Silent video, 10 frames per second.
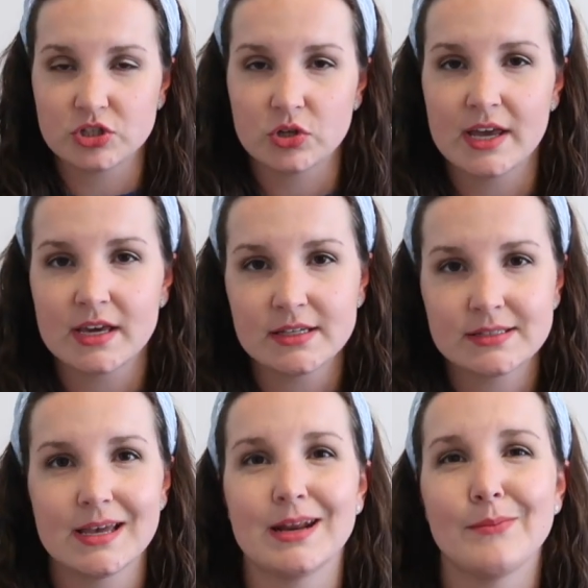So like I
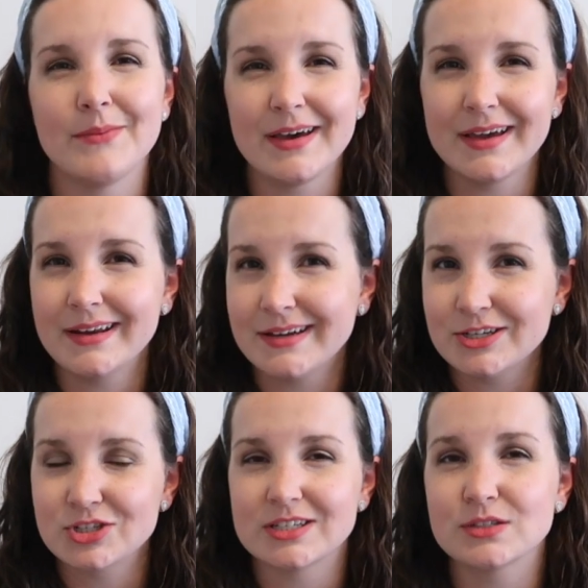said, my
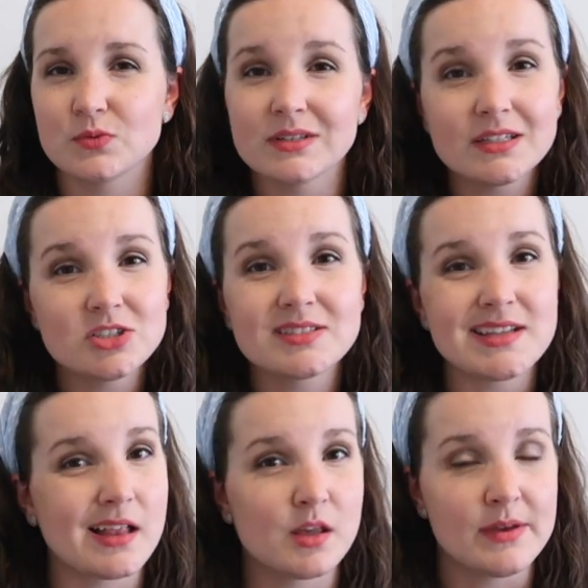niche is really just
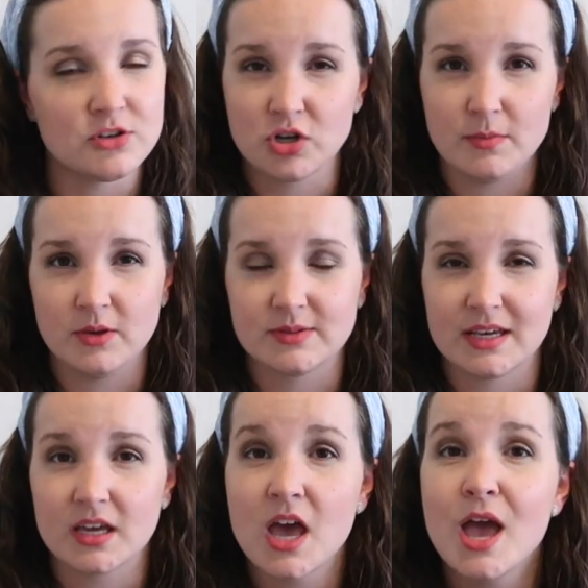elementary
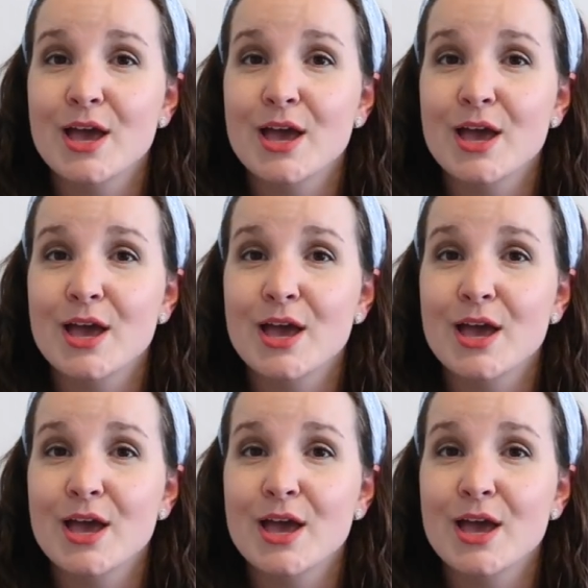music.